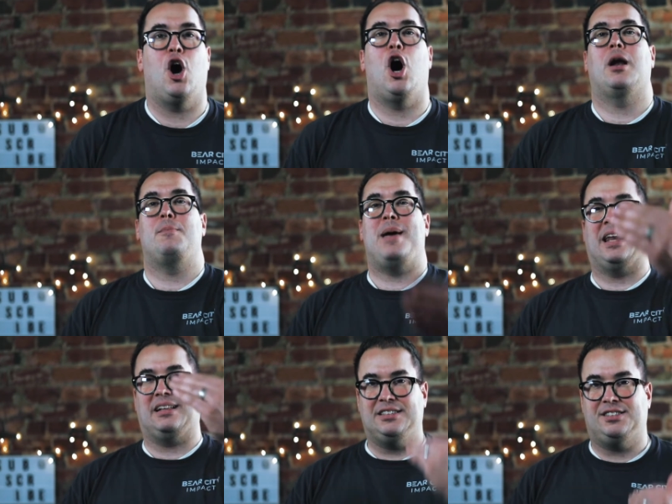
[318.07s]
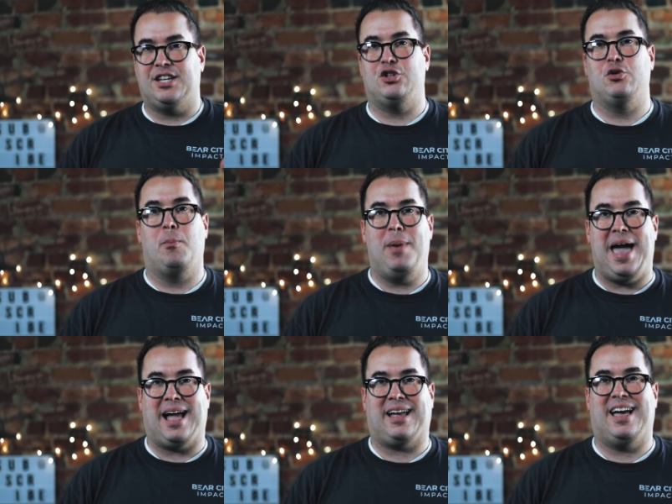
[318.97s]
automatically send you
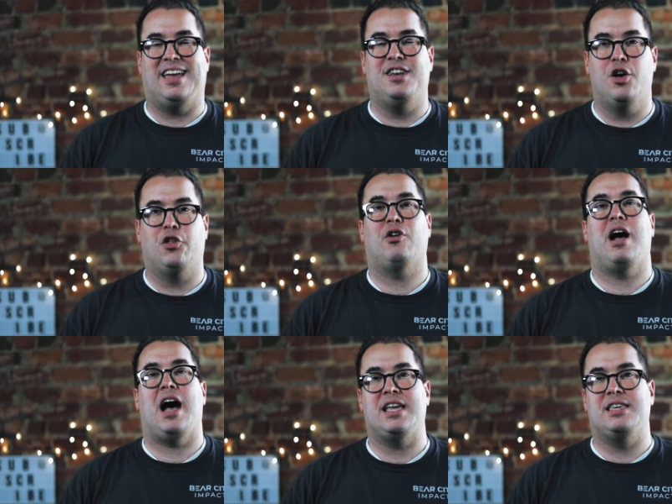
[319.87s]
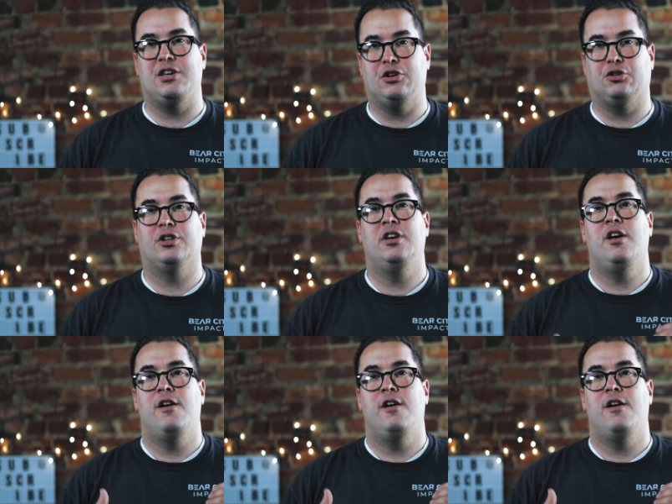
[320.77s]
back another high yield